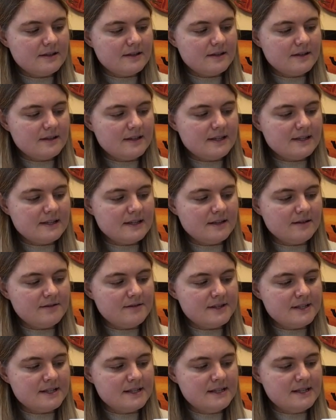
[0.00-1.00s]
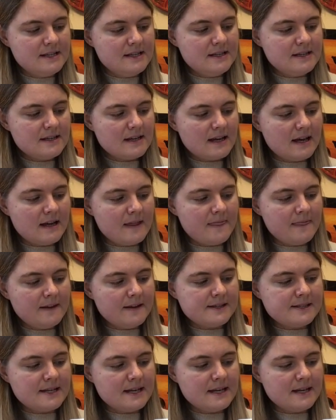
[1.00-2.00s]
This here is a D, and
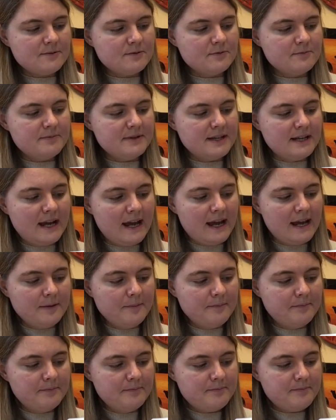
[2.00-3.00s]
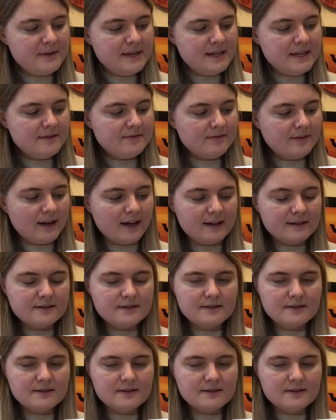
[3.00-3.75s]
this here will be a B flat.